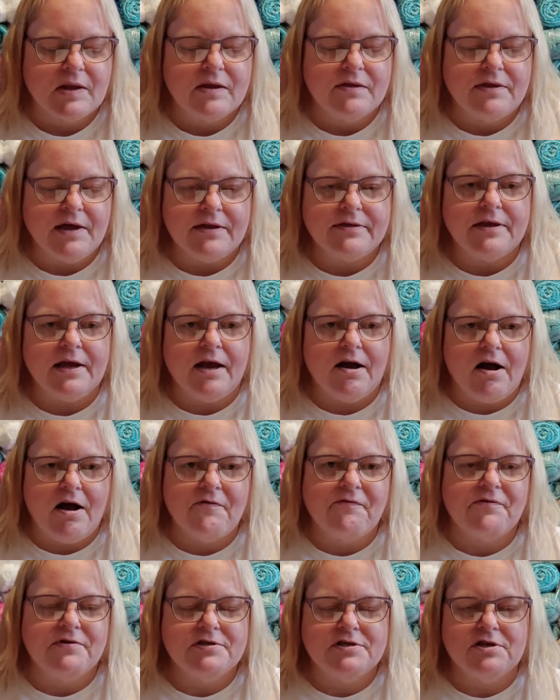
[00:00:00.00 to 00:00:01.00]
that they
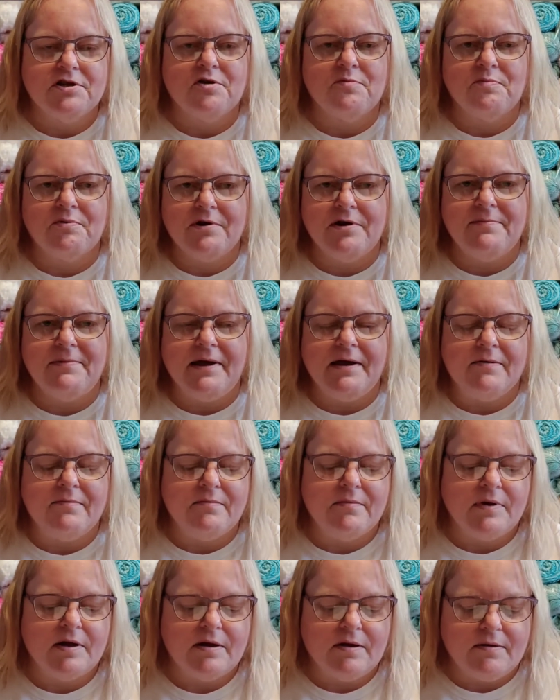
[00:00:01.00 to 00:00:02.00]
offer to their
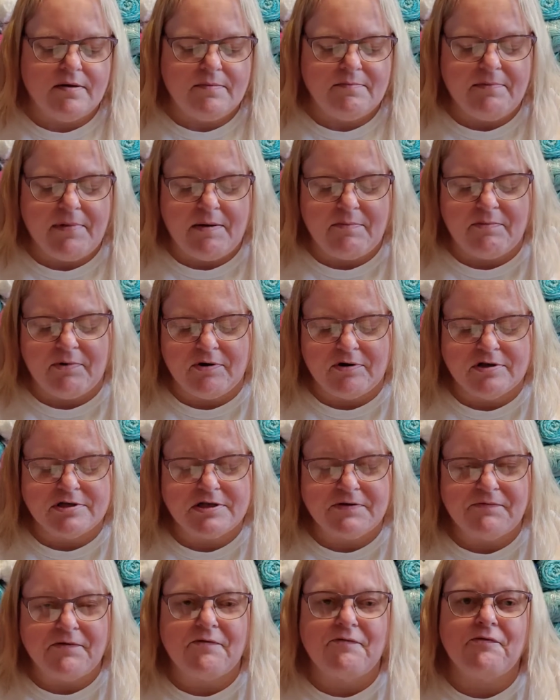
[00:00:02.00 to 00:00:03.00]
premium
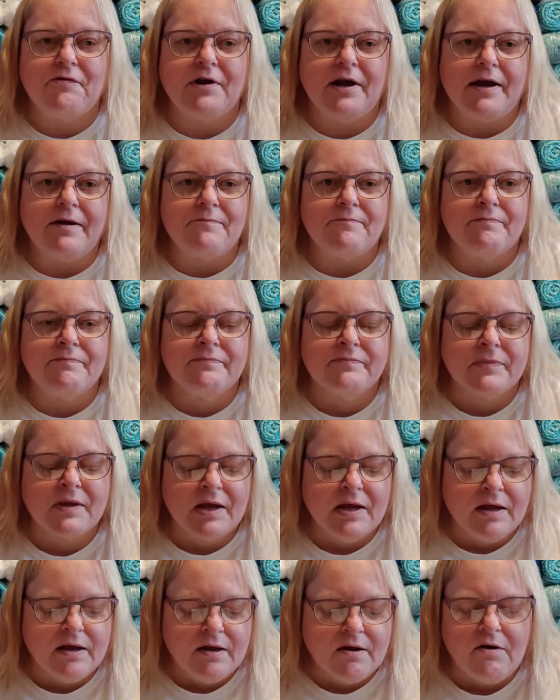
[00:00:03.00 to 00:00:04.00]
members for free,
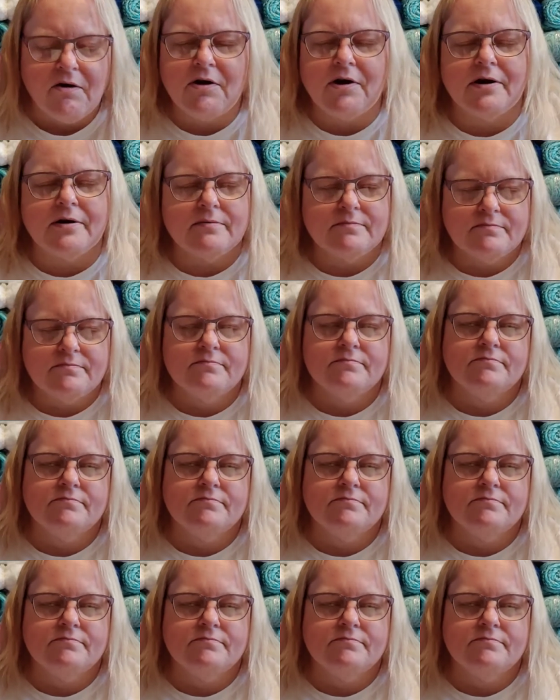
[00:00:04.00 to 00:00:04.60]
or,